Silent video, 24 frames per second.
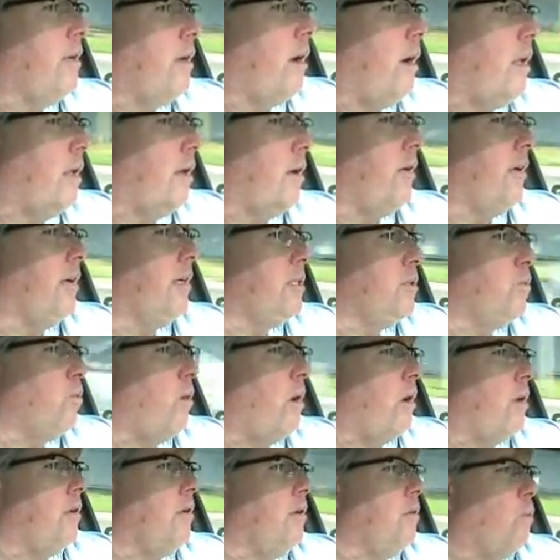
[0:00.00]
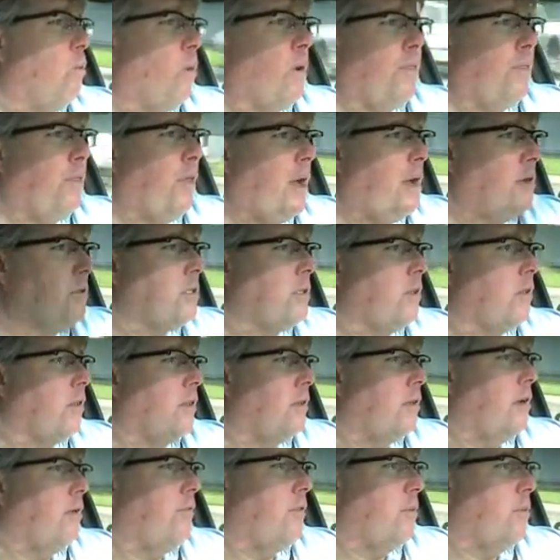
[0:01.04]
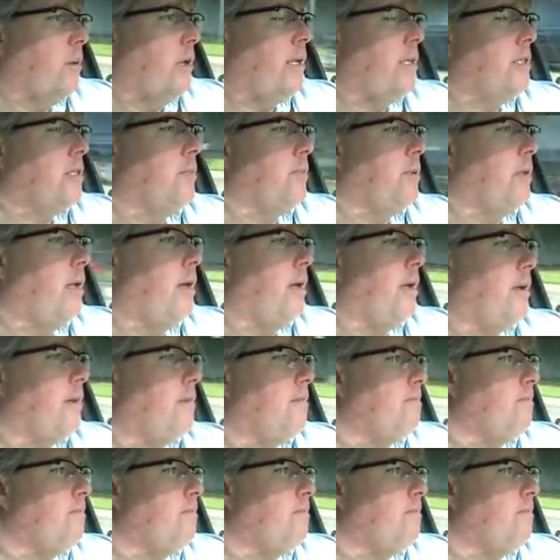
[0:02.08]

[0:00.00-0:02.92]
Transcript: dollar is one one thousandth of the money supply.